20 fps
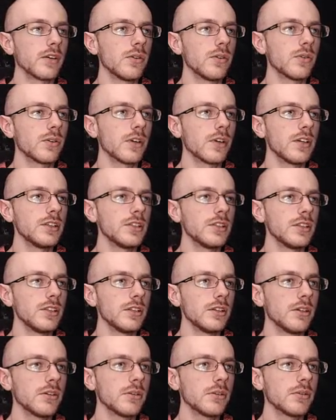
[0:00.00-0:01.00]
go crazy,
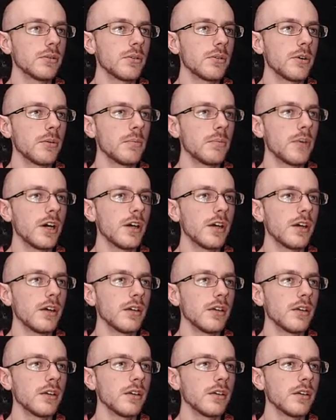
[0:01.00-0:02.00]
uh,
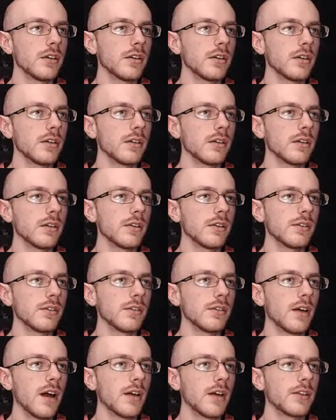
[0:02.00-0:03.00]
but...
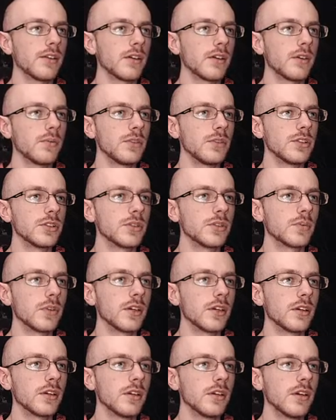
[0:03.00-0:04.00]
I think we just
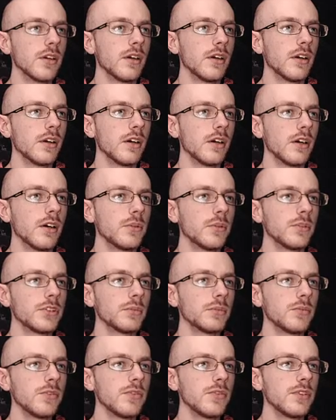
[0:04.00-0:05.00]
win. Um,
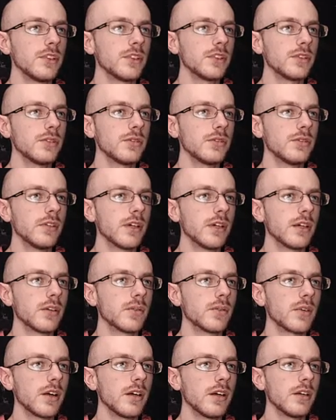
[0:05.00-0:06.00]
let's move this dude, like,
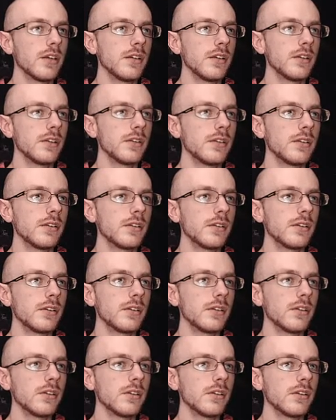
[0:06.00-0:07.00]
right
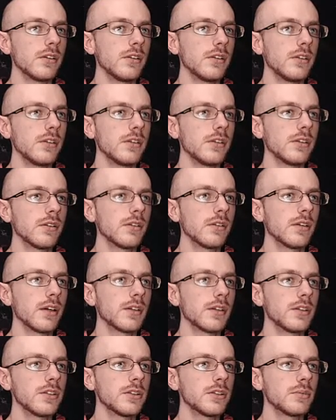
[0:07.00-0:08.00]
here
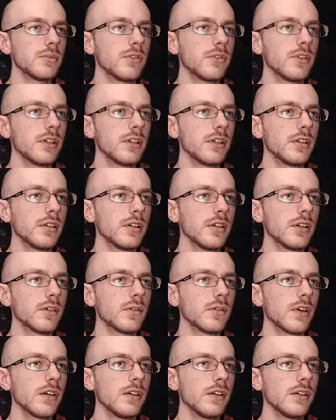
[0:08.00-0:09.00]
at this point. Like,
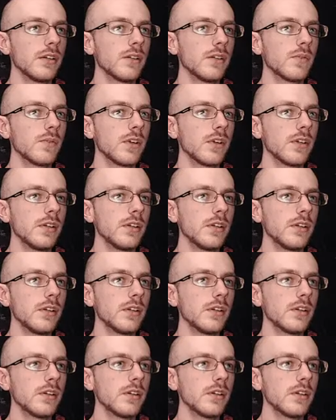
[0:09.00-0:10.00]
right right
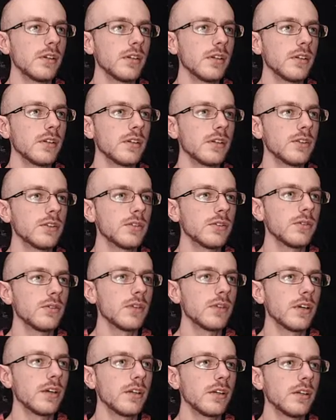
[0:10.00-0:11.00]
here, and then this dude
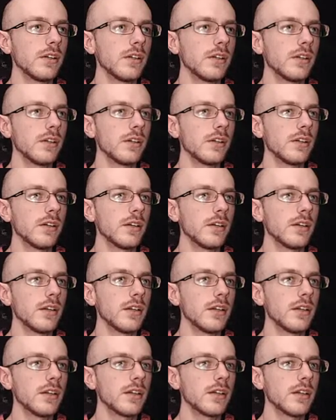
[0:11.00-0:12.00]
right here, and then
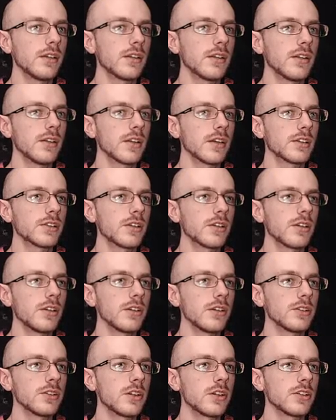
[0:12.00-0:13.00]
he can get there next turn
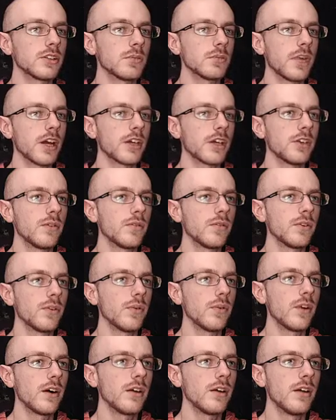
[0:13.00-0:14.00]
and start smacking over the
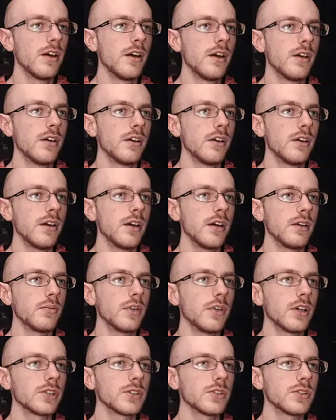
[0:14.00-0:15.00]
wall. And we
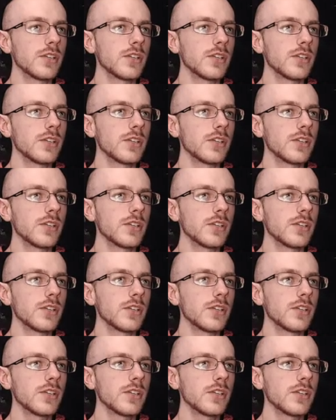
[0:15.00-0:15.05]
also